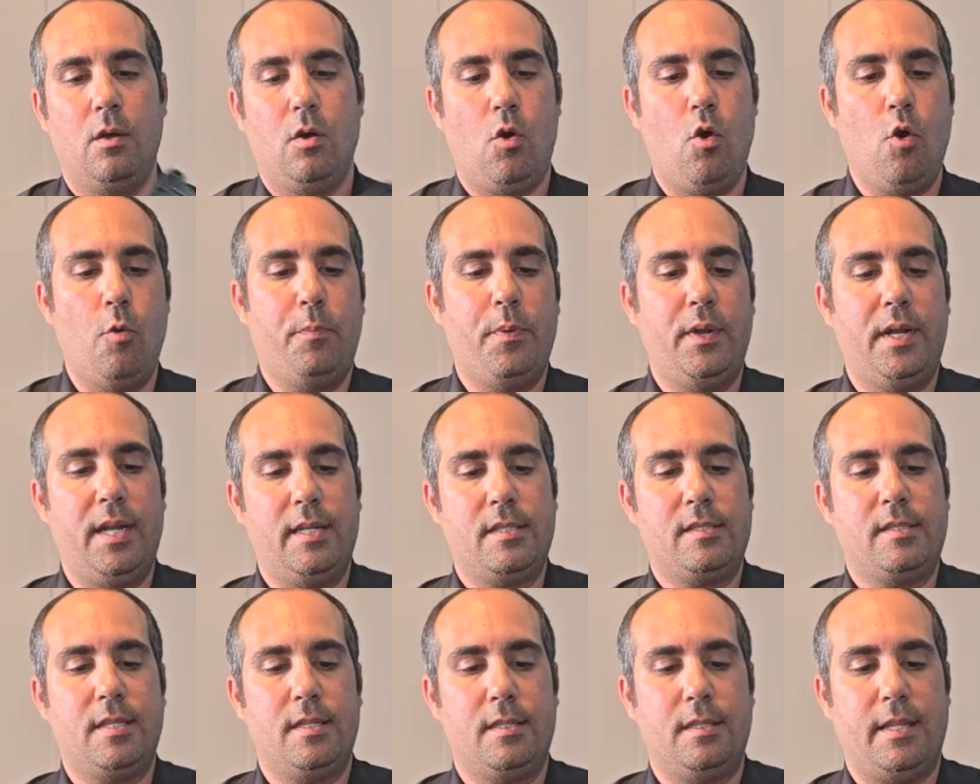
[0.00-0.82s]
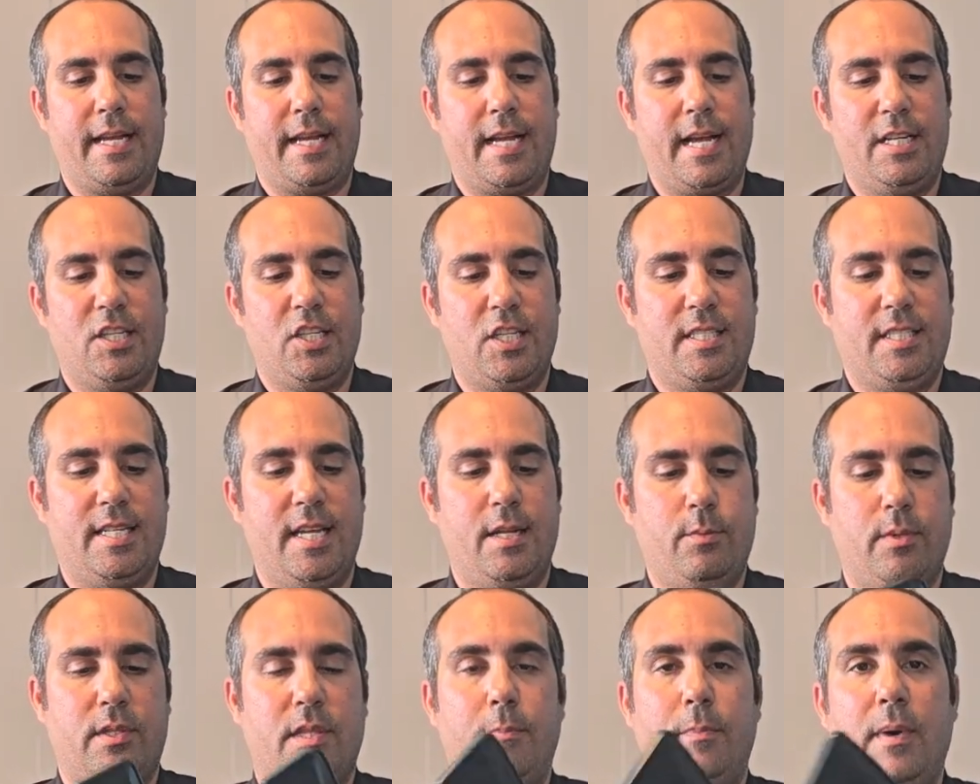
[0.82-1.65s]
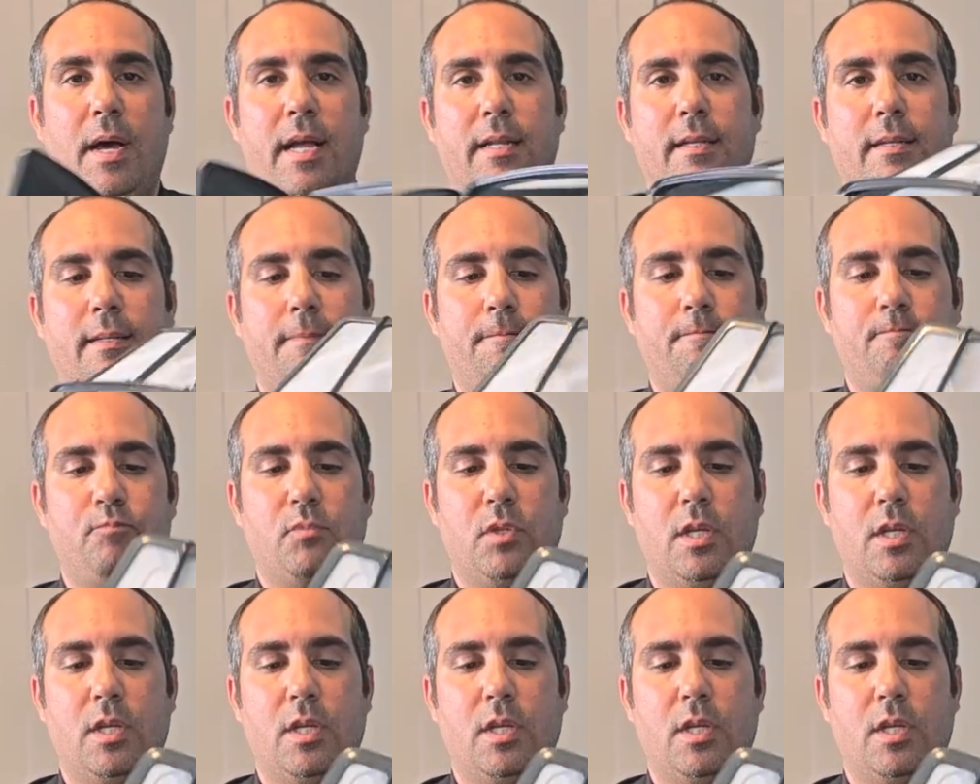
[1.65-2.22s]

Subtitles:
open it like I just did with the button,